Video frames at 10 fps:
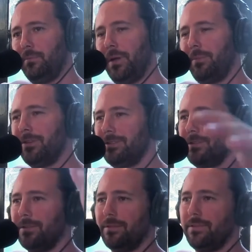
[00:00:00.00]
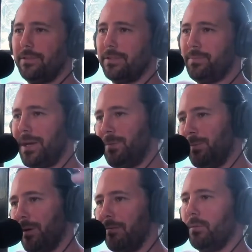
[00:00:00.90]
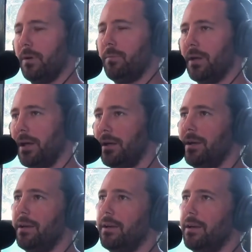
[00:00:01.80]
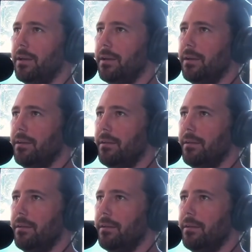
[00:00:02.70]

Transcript: I mean, there's still there, there's bad people everywhere, but like uh,